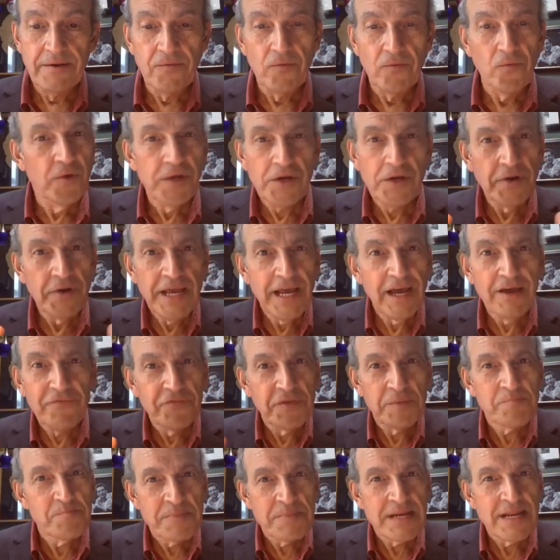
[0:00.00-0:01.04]
We don't have
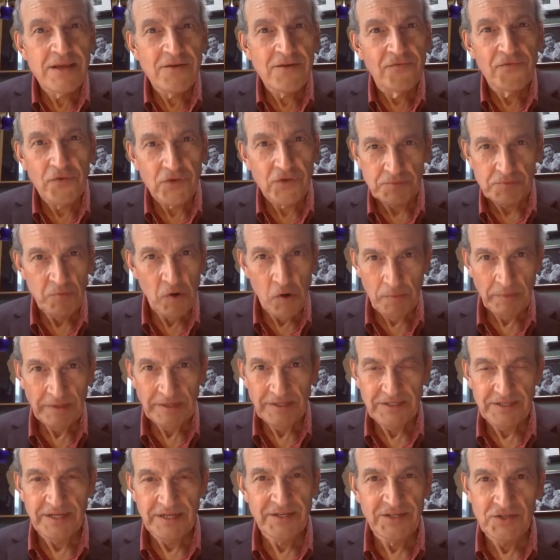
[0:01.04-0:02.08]
that many of those
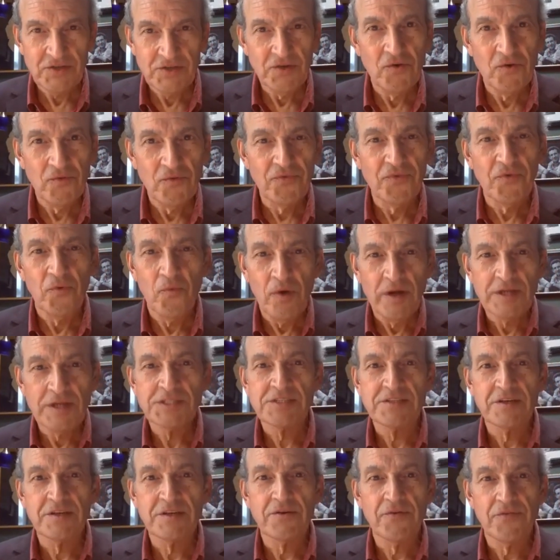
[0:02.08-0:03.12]
moments. And so the
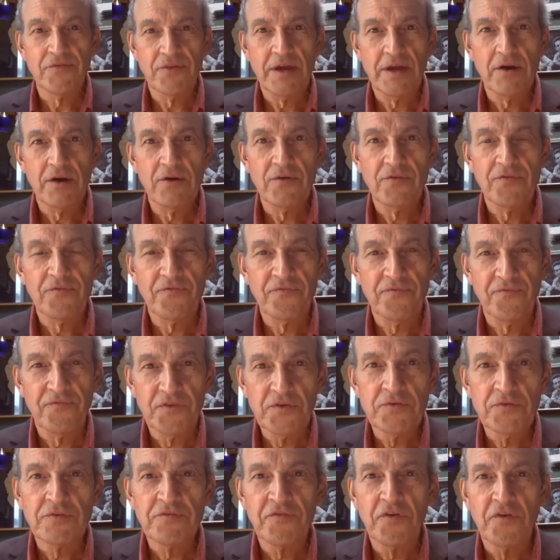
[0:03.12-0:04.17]
ones that are there,
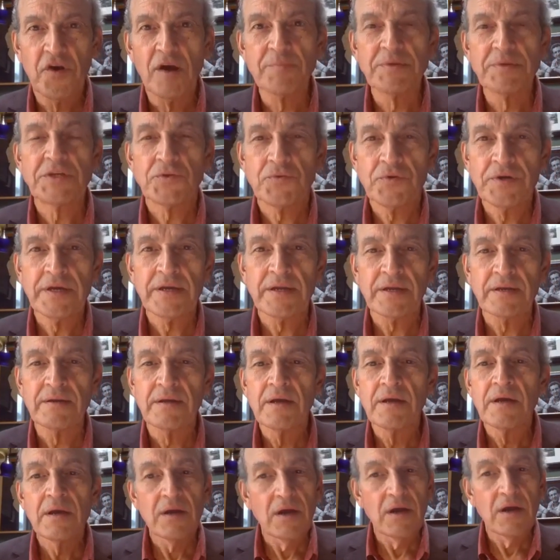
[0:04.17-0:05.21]
few and far between,
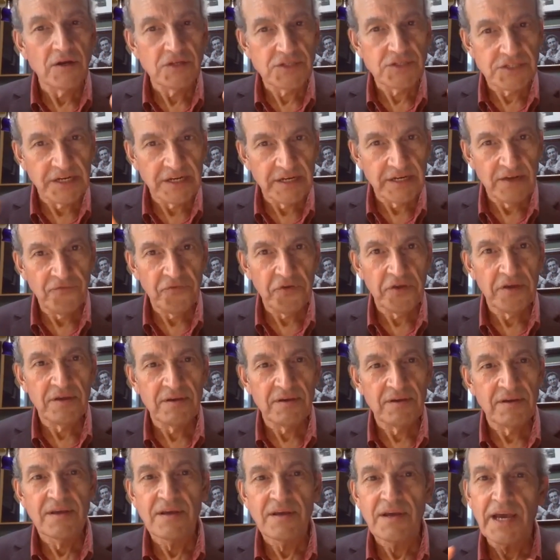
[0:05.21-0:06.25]
are
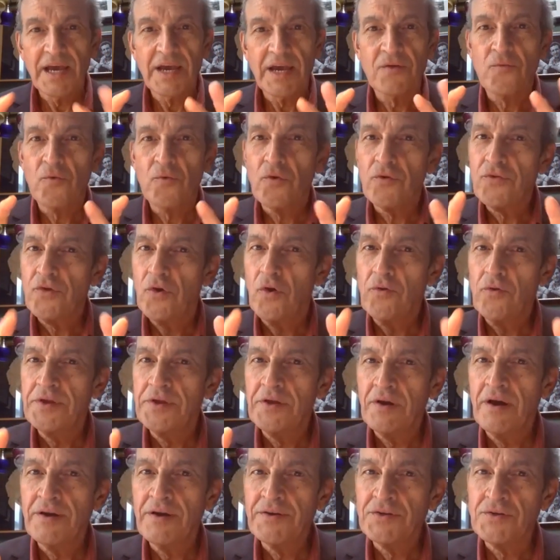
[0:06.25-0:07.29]
significant and worth
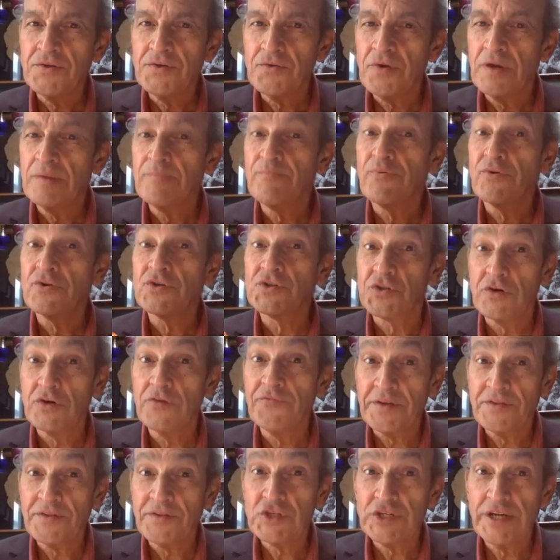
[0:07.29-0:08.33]
holding on to and
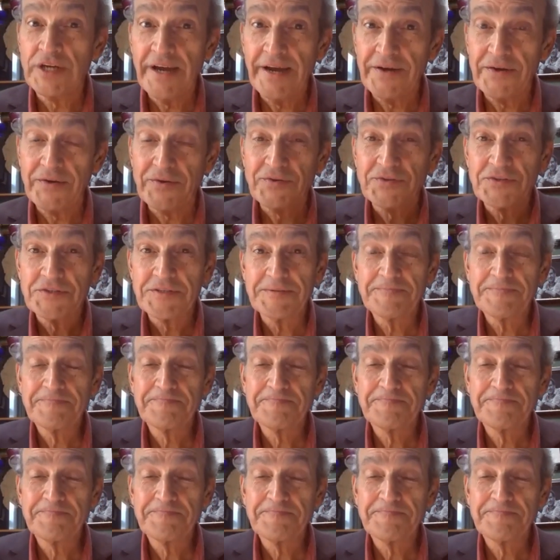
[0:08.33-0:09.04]
preserving the shadows.